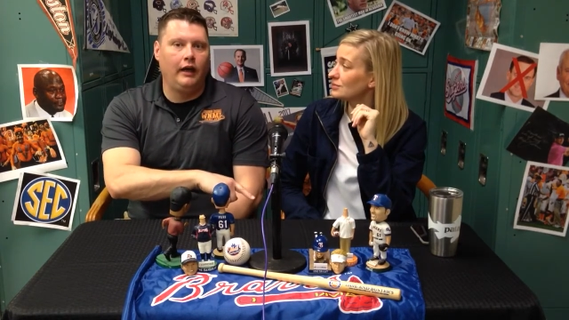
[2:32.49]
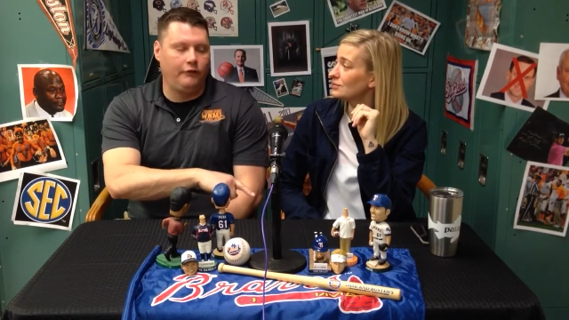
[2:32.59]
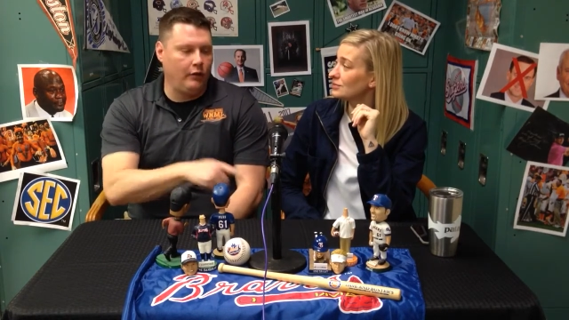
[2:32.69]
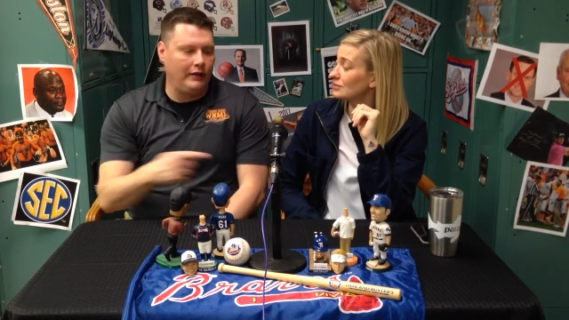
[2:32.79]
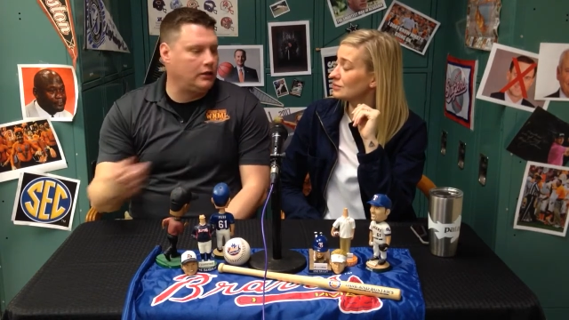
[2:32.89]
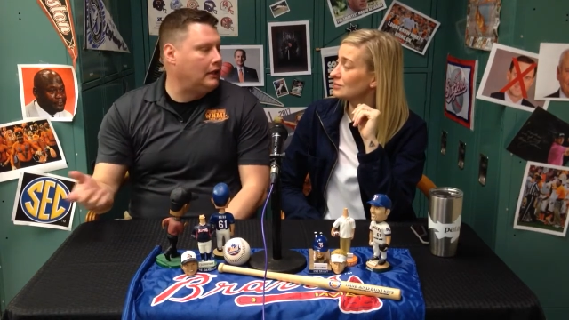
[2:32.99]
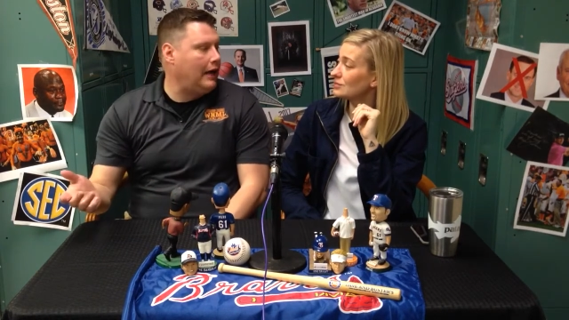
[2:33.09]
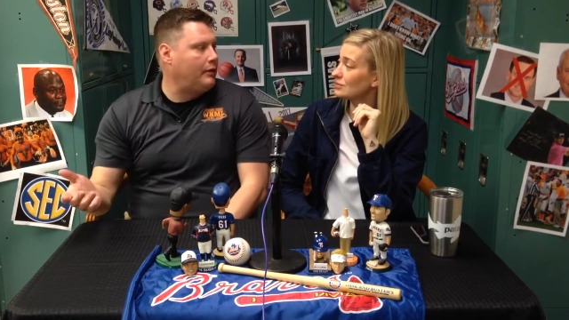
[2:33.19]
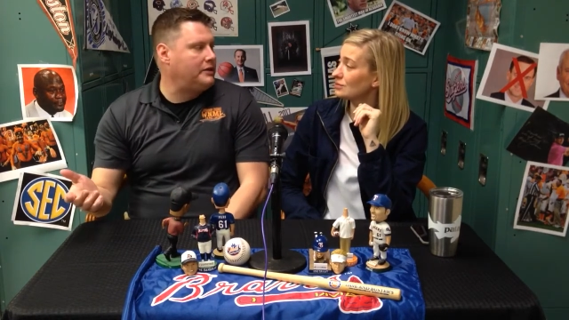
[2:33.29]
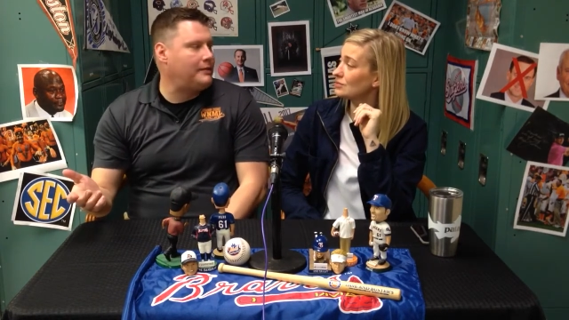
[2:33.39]
Speaker 1: If you actually
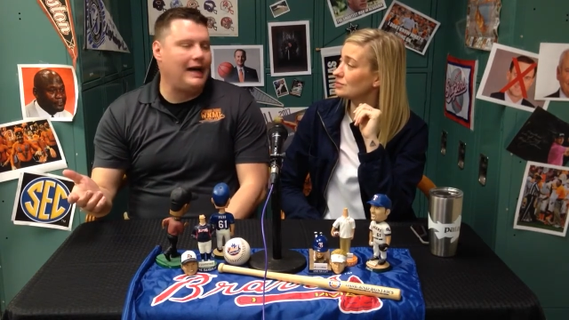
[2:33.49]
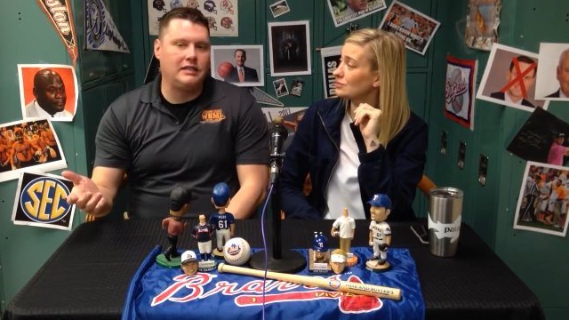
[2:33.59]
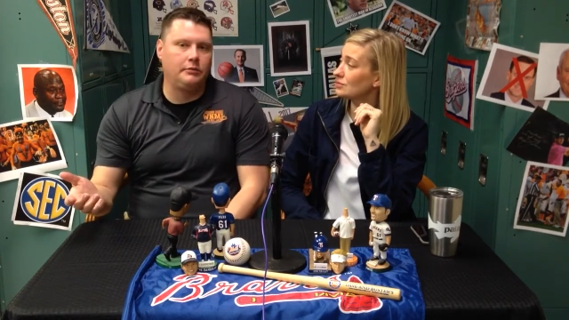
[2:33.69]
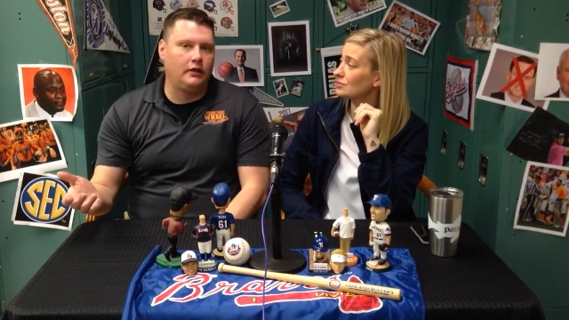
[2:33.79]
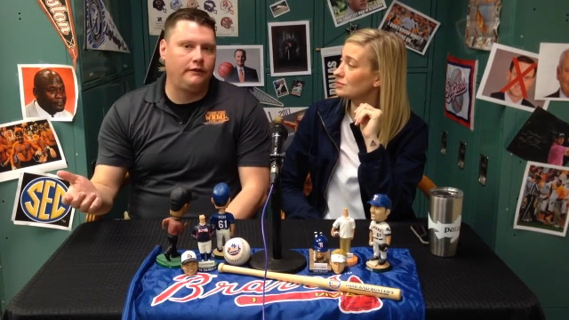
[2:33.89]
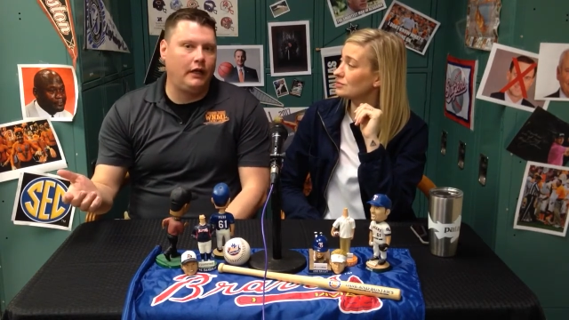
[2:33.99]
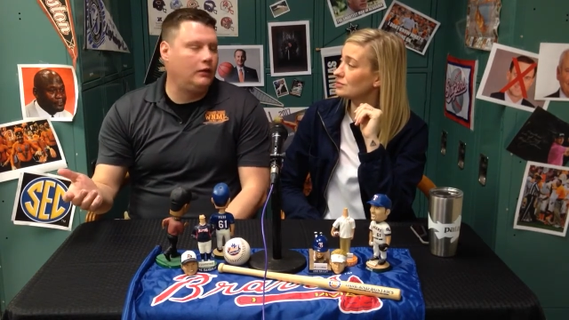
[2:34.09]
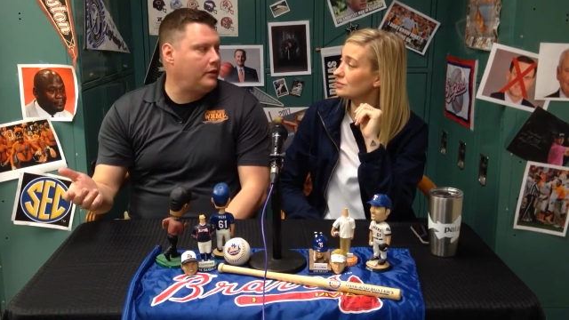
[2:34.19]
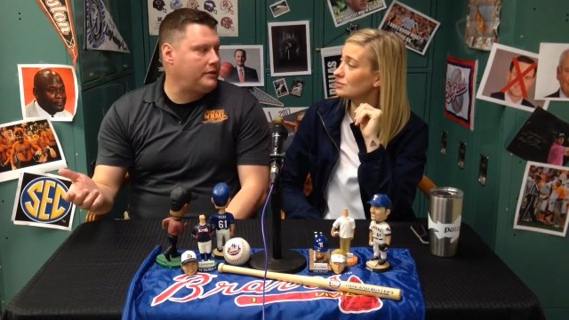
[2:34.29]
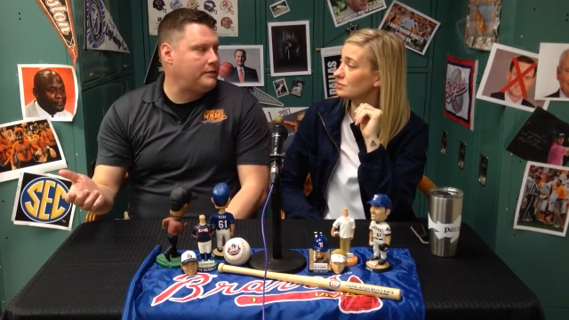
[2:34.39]
like women's basketball and follow
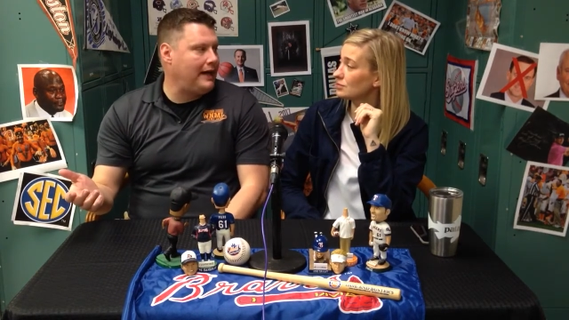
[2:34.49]
women's